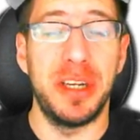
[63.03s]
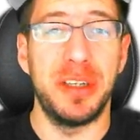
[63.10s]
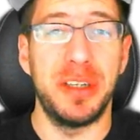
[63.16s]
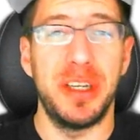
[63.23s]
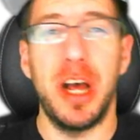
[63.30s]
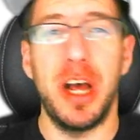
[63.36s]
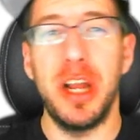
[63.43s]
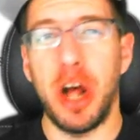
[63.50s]

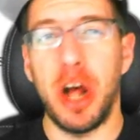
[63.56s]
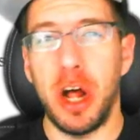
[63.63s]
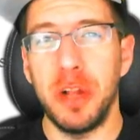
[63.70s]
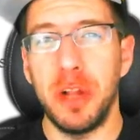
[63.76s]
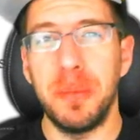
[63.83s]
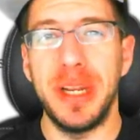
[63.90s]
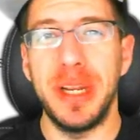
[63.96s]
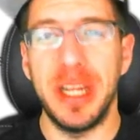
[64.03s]
Not
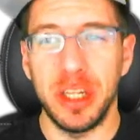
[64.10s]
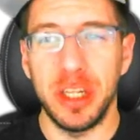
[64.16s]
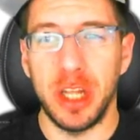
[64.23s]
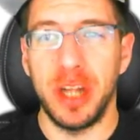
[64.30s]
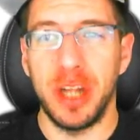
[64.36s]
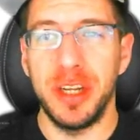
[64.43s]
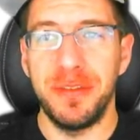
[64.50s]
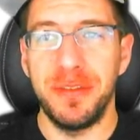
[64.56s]
all, but a
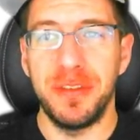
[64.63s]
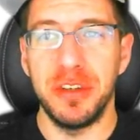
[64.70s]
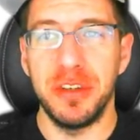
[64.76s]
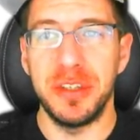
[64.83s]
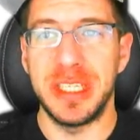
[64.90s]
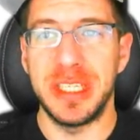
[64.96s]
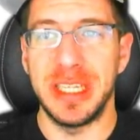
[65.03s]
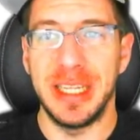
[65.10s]
lot of
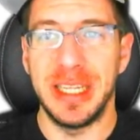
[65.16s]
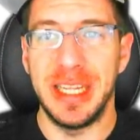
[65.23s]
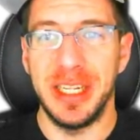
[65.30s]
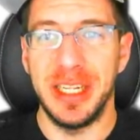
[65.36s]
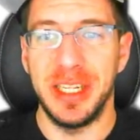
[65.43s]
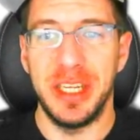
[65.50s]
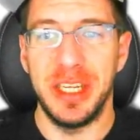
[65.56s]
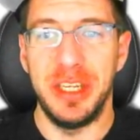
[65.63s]
those
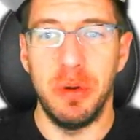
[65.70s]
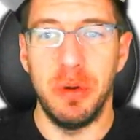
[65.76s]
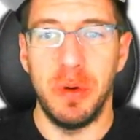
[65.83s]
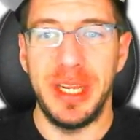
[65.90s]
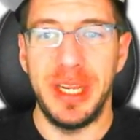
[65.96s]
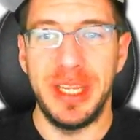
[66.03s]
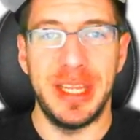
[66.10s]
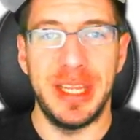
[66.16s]
little
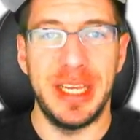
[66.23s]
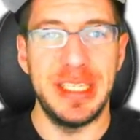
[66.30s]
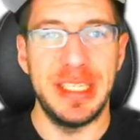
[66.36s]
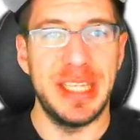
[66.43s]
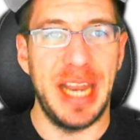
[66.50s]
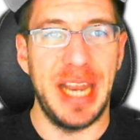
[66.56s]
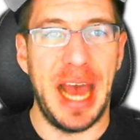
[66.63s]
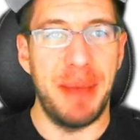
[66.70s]
annoying things
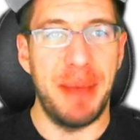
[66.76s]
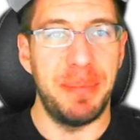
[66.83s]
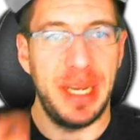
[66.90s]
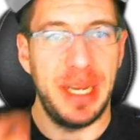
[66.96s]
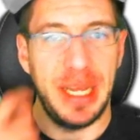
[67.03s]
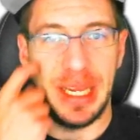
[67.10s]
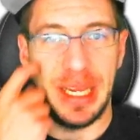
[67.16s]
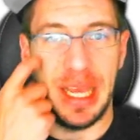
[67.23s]
that happen
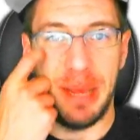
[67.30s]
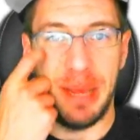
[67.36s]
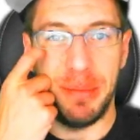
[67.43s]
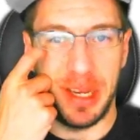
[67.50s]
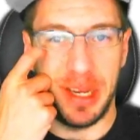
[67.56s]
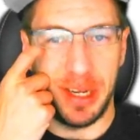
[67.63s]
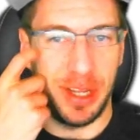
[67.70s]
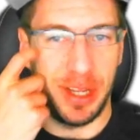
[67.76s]
in game
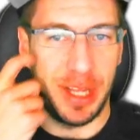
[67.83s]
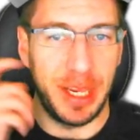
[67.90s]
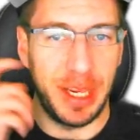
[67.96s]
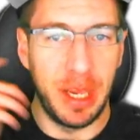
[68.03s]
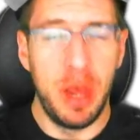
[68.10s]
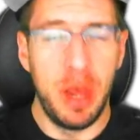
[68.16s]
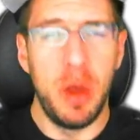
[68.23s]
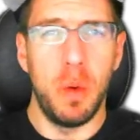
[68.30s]
that you're like,
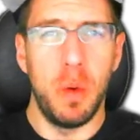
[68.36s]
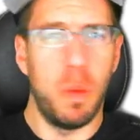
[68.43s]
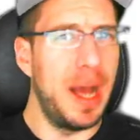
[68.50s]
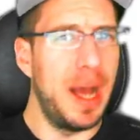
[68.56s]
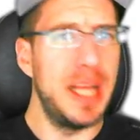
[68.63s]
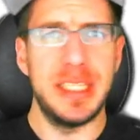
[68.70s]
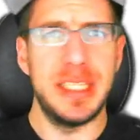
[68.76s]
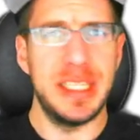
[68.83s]
why
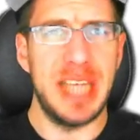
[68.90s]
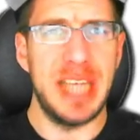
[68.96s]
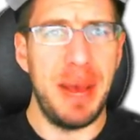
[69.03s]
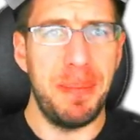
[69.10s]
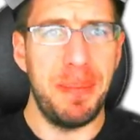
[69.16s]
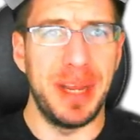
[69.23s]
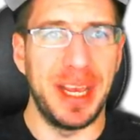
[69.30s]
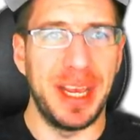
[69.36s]
is this
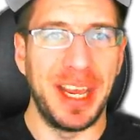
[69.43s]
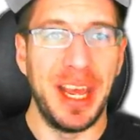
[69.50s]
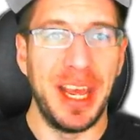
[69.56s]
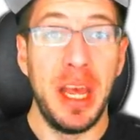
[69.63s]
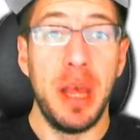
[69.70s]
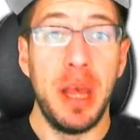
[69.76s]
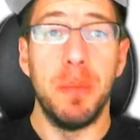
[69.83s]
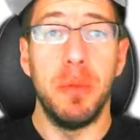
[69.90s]
happening?
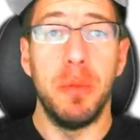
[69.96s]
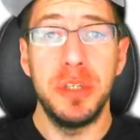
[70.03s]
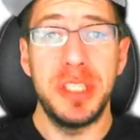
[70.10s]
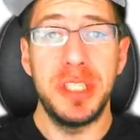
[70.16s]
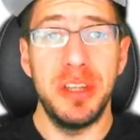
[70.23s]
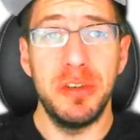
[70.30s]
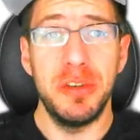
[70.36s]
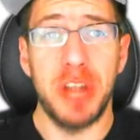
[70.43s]
Most
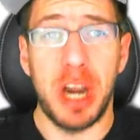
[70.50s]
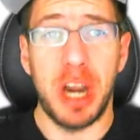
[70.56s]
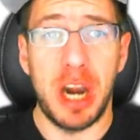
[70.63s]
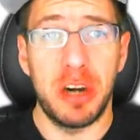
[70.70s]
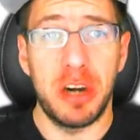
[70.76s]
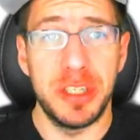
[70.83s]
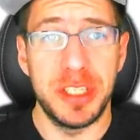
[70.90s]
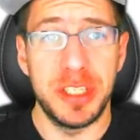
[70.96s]
of those
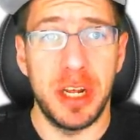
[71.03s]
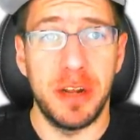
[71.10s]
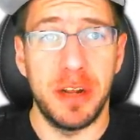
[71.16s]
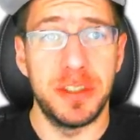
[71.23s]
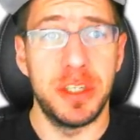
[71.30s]
are resolved.